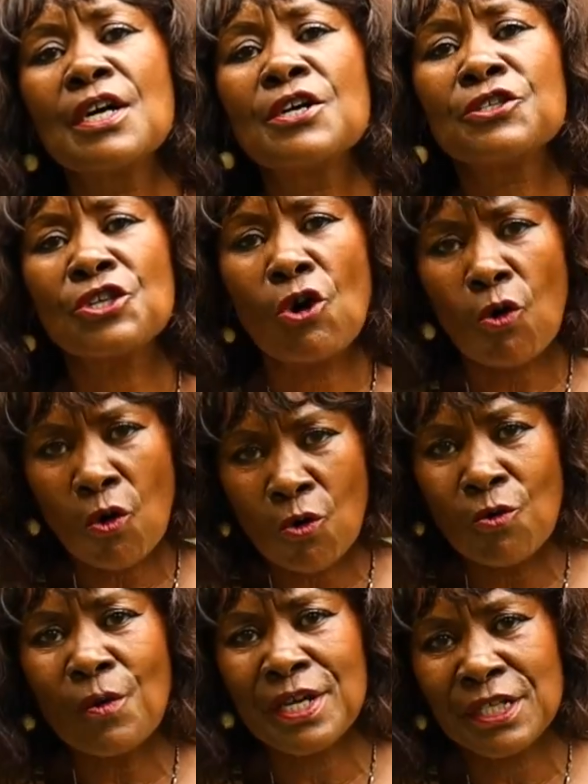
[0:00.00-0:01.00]
So
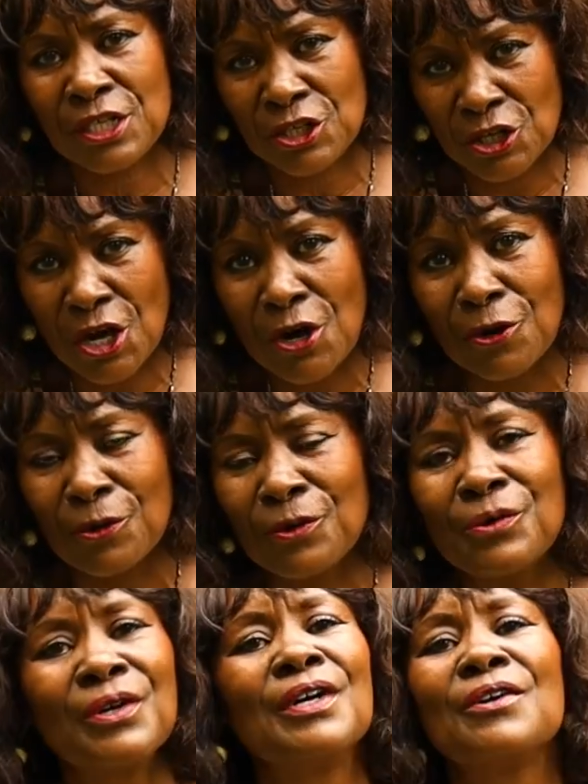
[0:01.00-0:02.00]
always know
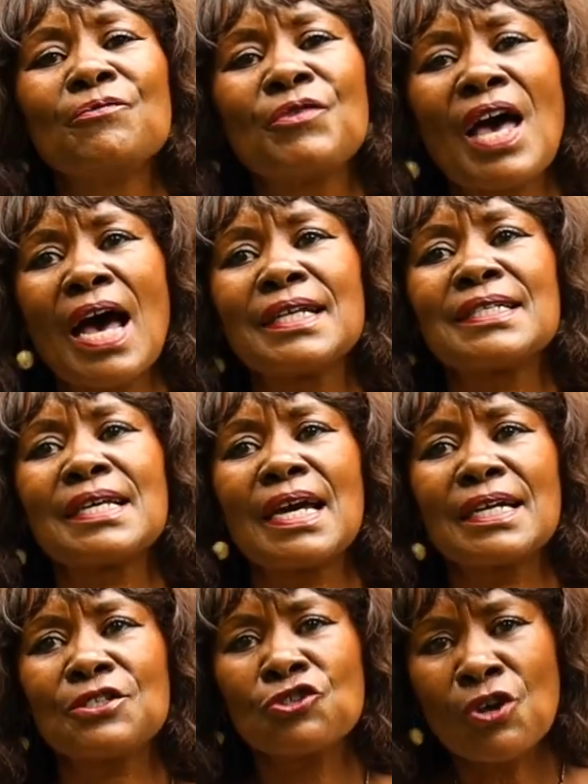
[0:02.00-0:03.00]
that,
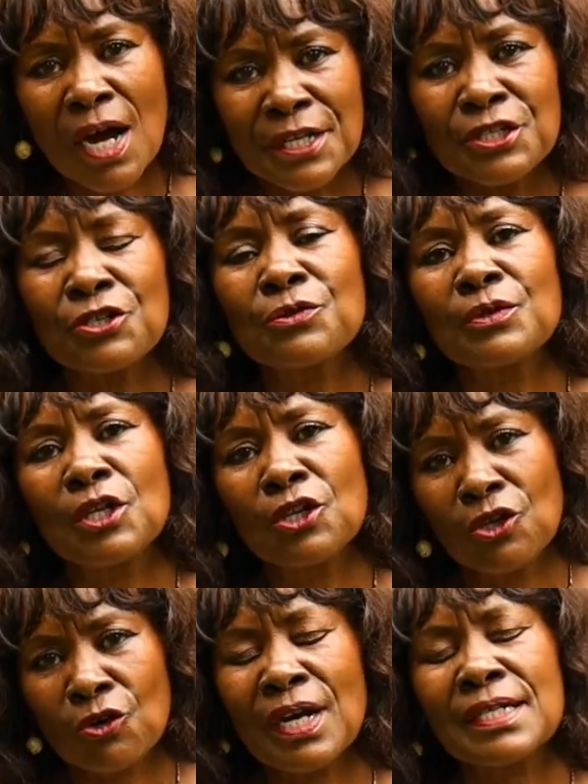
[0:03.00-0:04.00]
try to
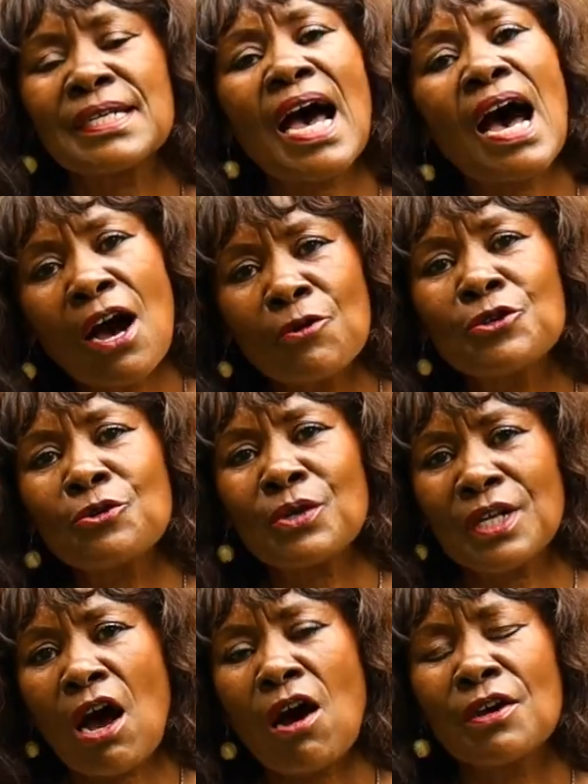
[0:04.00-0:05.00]
look at how you
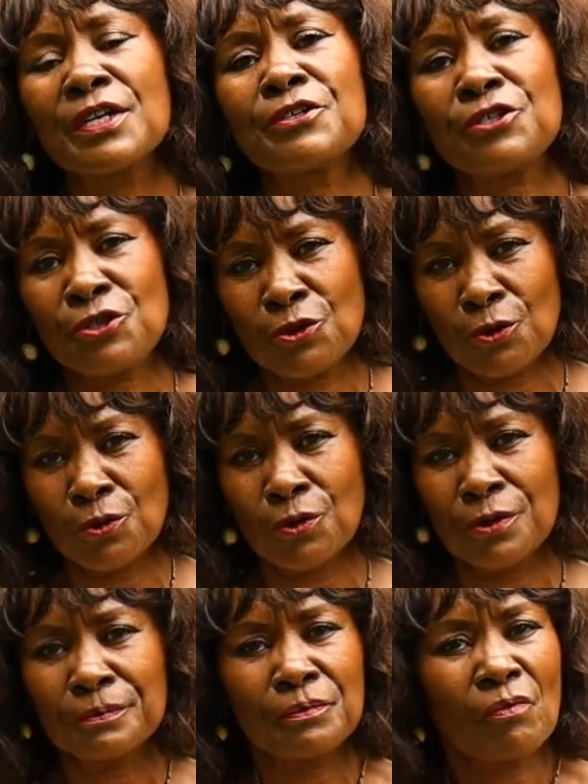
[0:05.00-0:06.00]
can harness your
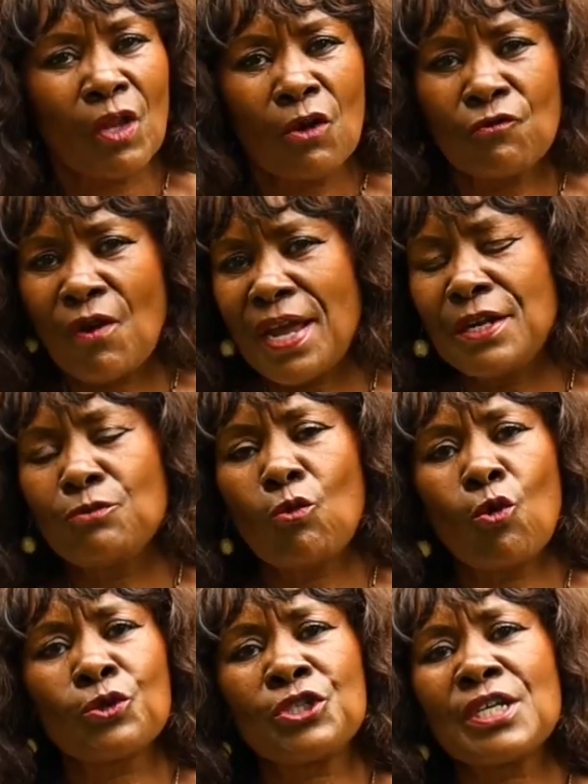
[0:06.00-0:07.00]

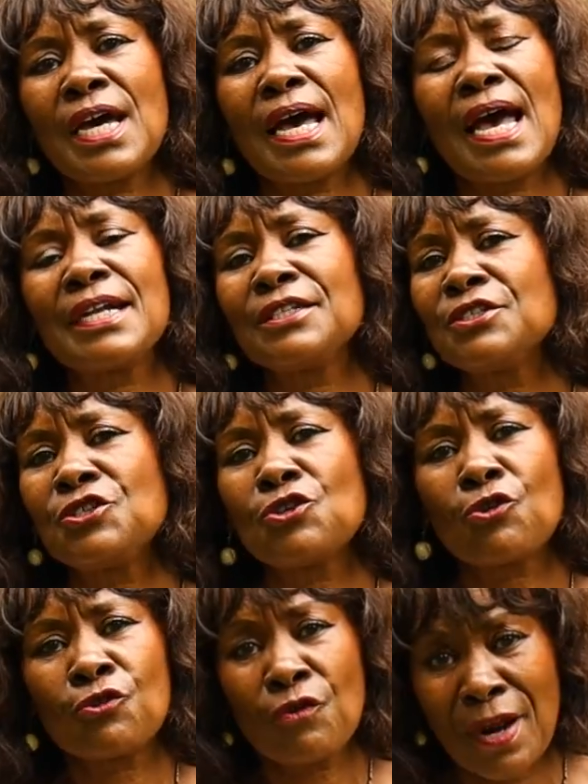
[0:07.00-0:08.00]
rainwater and your
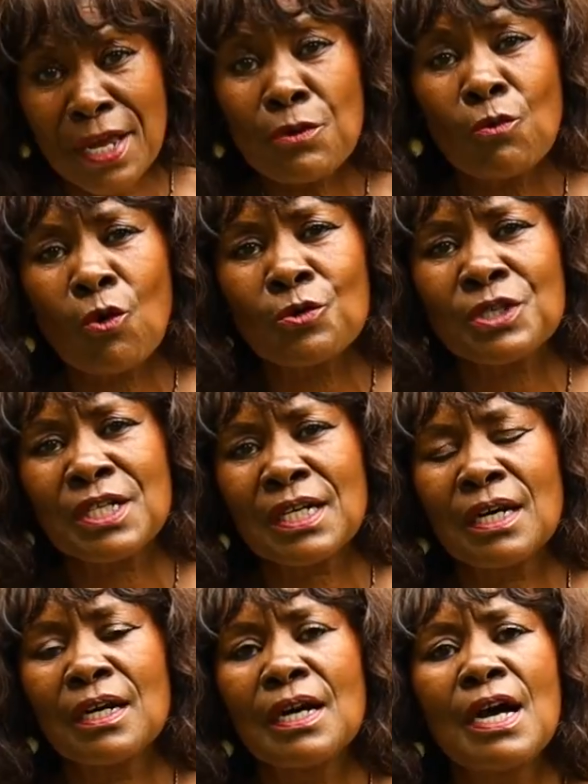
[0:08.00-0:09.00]
grey
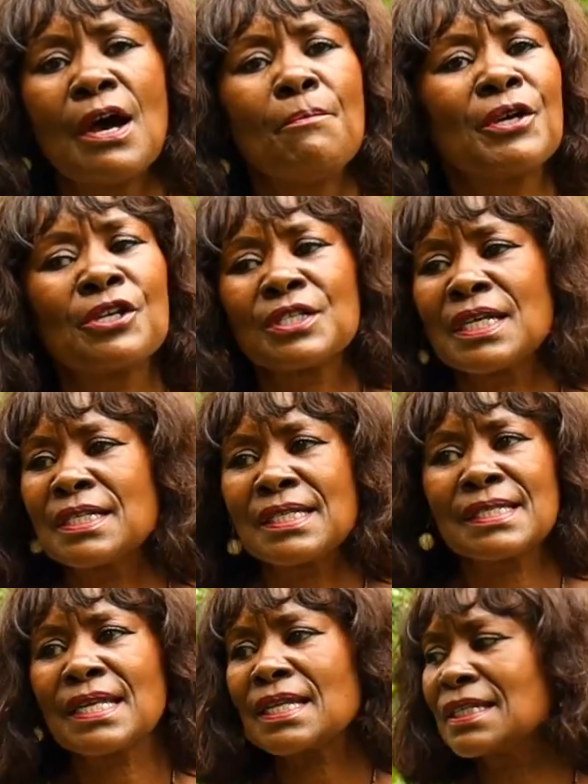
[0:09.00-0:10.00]
water, because it
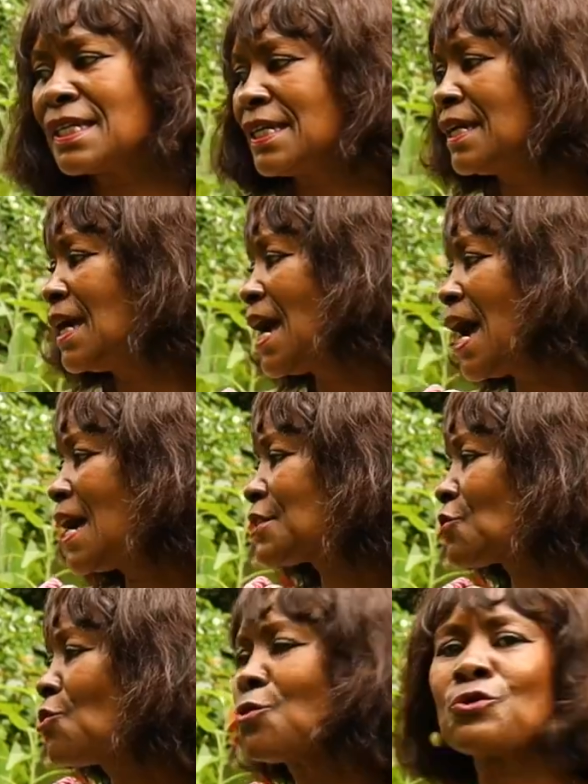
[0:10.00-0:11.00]
suddenly has
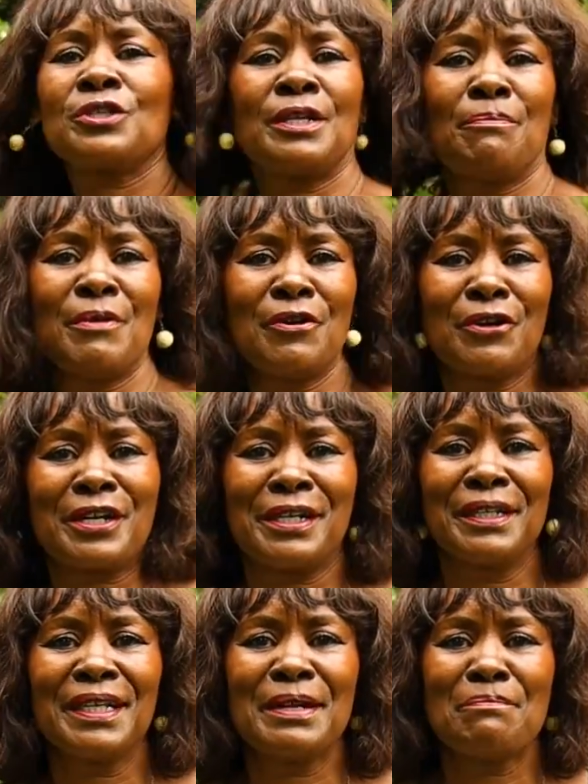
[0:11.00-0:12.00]
caused a
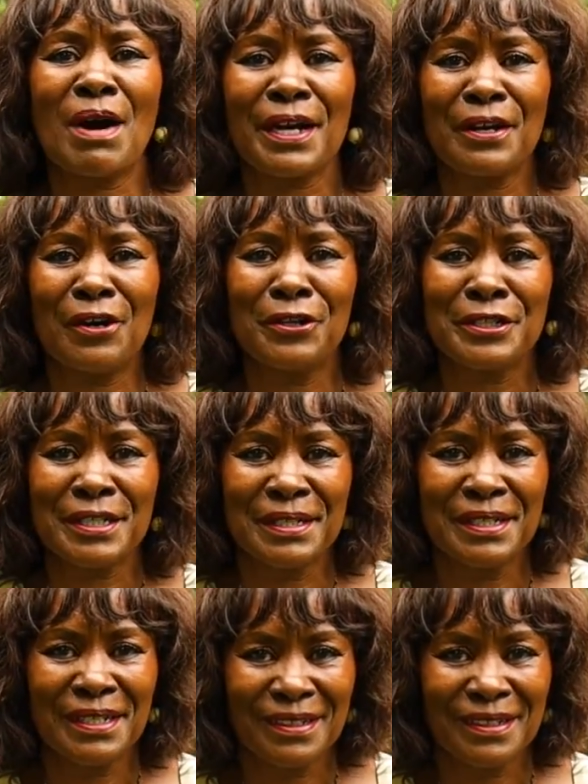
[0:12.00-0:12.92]
miracle in my garden.